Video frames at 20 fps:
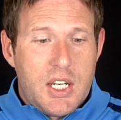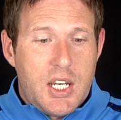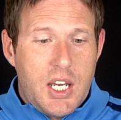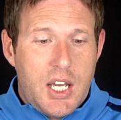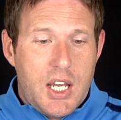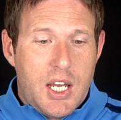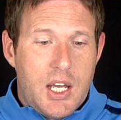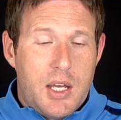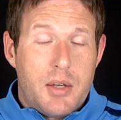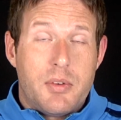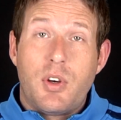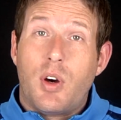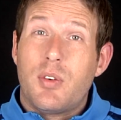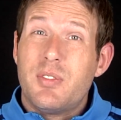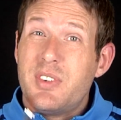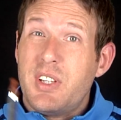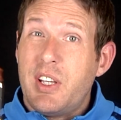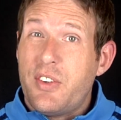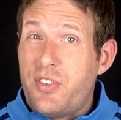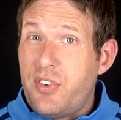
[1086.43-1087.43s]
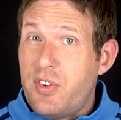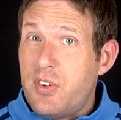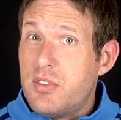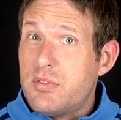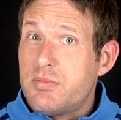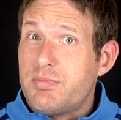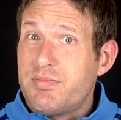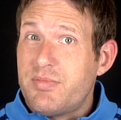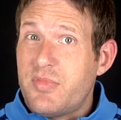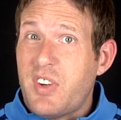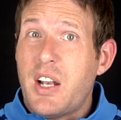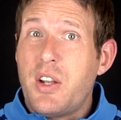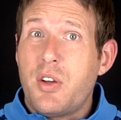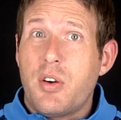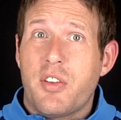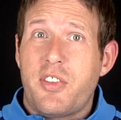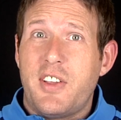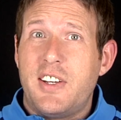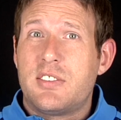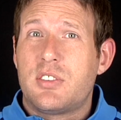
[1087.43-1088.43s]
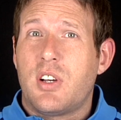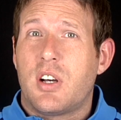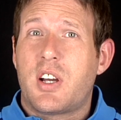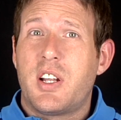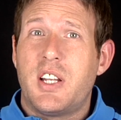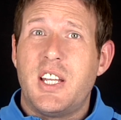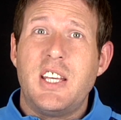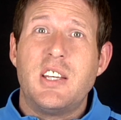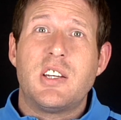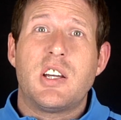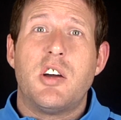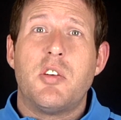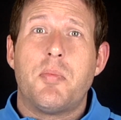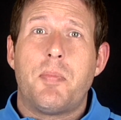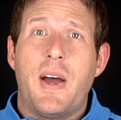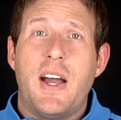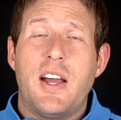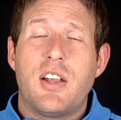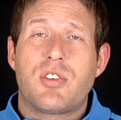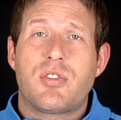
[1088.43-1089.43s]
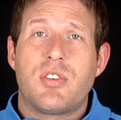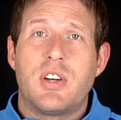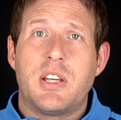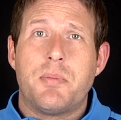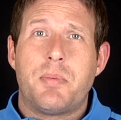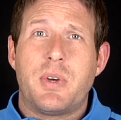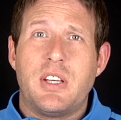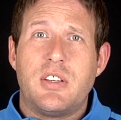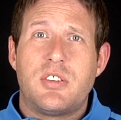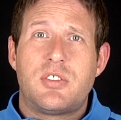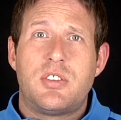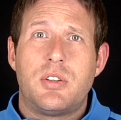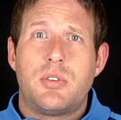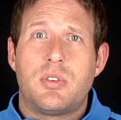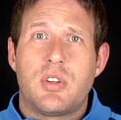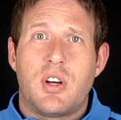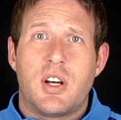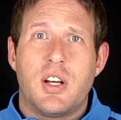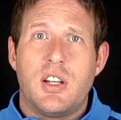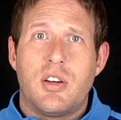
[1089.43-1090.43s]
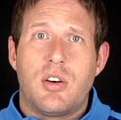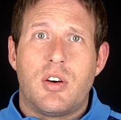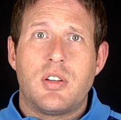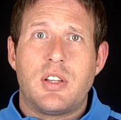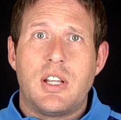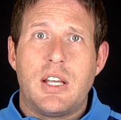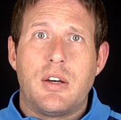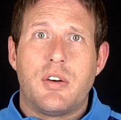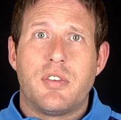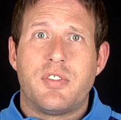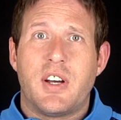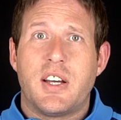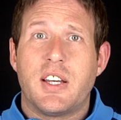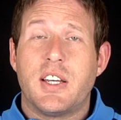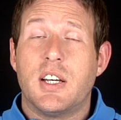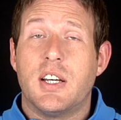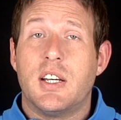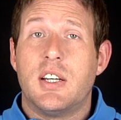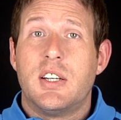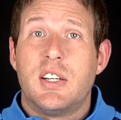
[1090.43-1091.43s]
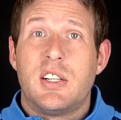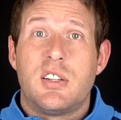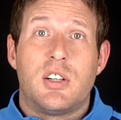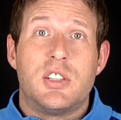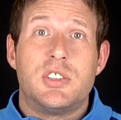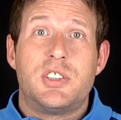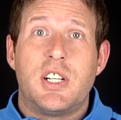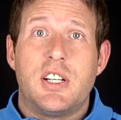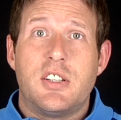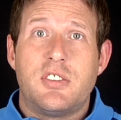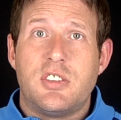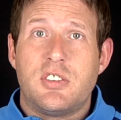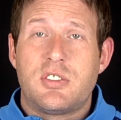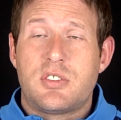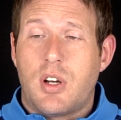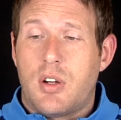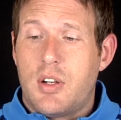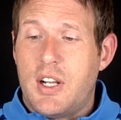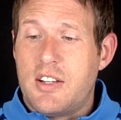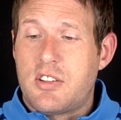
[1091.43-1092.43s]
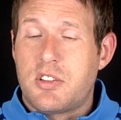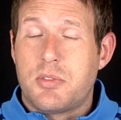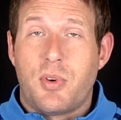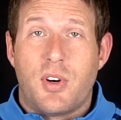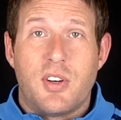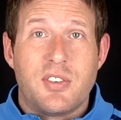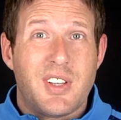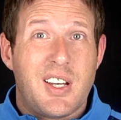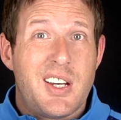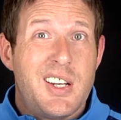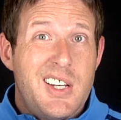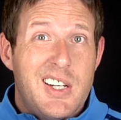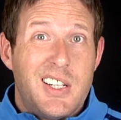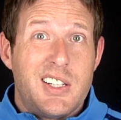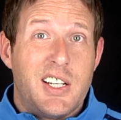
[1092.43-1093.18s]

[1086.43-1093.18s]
If you only got things like an ego battery, but you still like the idea of a Genesis style atomizer,